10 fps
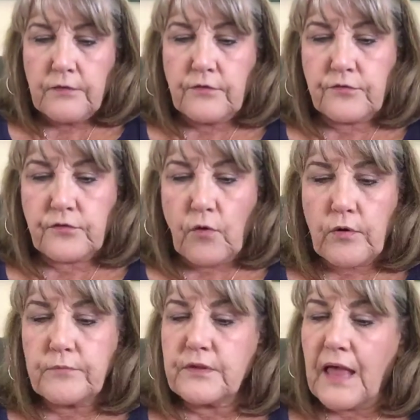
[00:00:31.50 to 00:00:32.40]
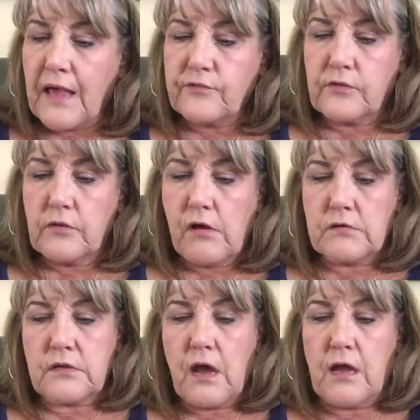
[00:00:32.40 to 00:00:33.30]
The storm lasts a
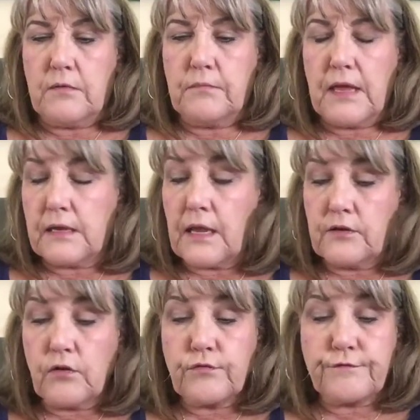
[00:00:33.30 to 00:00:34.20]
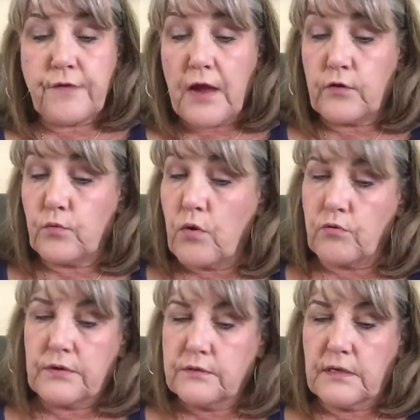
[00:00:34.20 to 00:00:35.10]
long time, and I know the fire
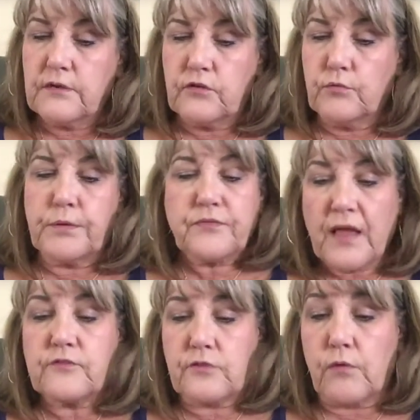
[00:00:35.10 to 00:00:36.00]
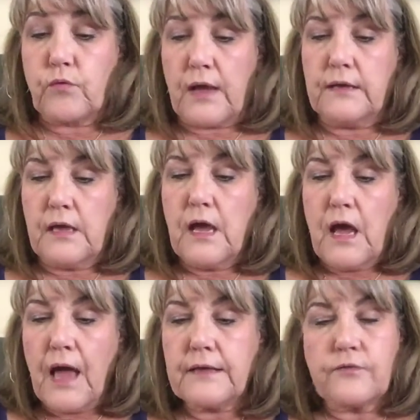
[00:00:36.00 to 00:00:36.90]
won't continue, but that's all right.
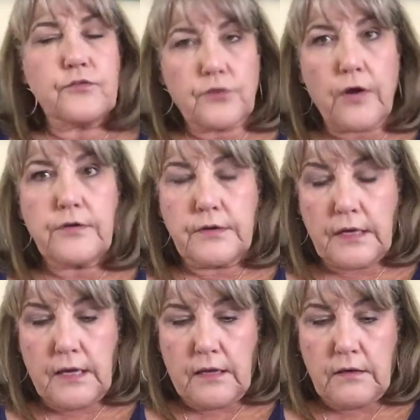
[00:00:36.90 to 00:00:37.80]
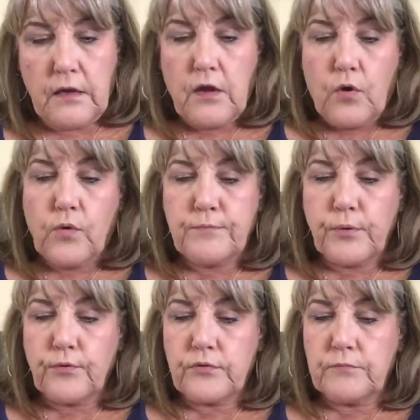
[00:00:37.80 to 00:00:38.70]
I can start it again. We
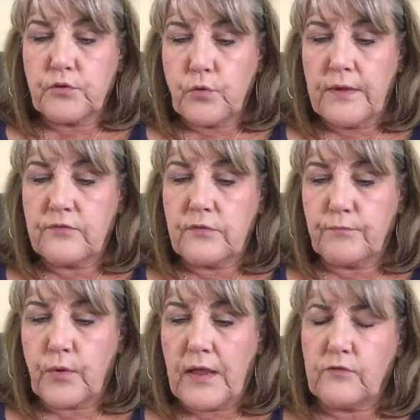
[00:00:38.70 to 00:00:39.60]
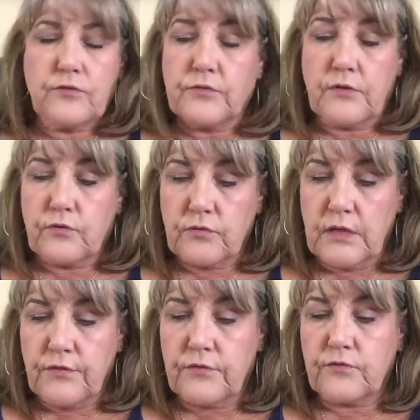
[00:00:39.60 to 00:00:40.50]
pull some twigs and branches
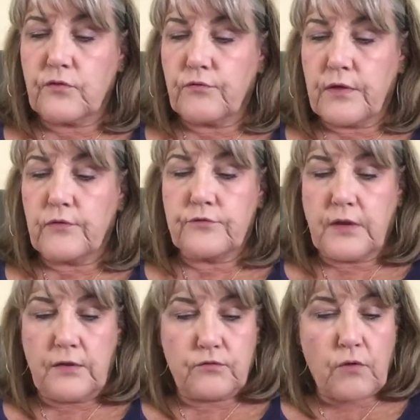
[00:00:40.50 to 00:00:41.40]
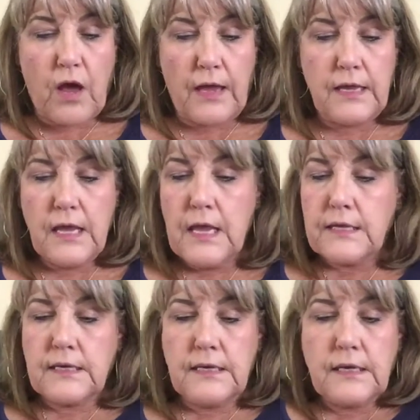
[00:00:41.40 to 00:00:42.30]
underneath us so they'll stay dry.
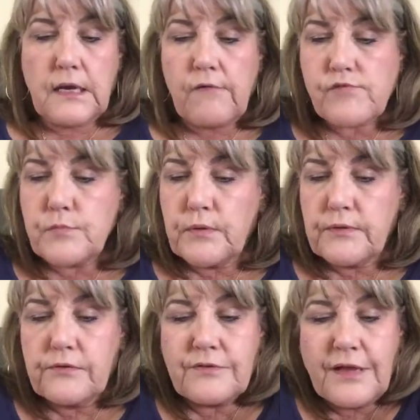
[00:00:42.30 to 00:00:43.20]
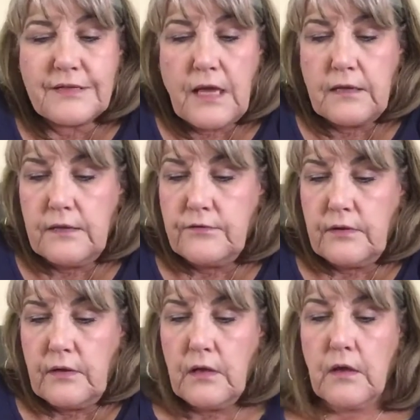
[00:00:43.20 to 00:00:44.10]
Getting comfortable is not that
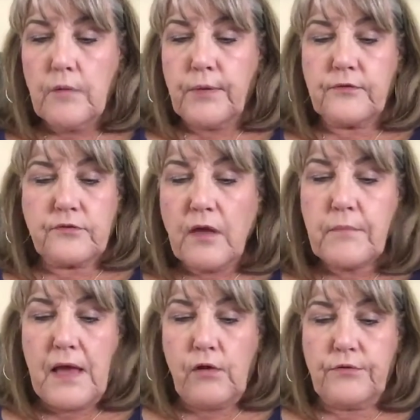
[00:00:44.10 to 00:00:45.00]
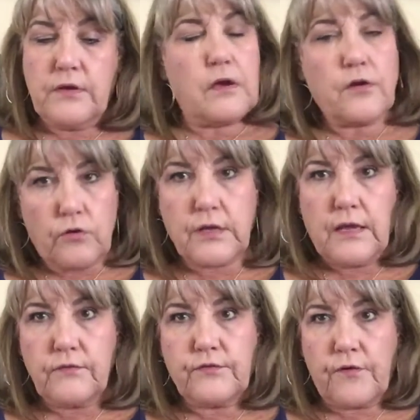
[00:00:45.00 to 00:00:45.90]
easy, but somehow the younger
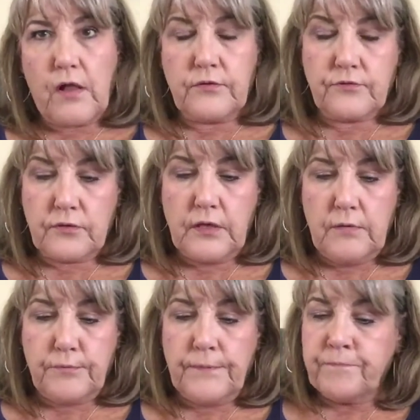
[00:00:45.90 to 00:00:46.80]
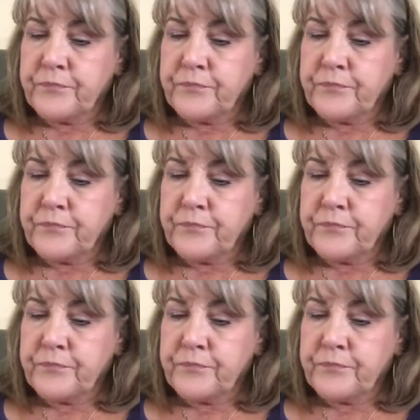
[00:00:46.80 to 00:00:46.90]
kids fall asleep.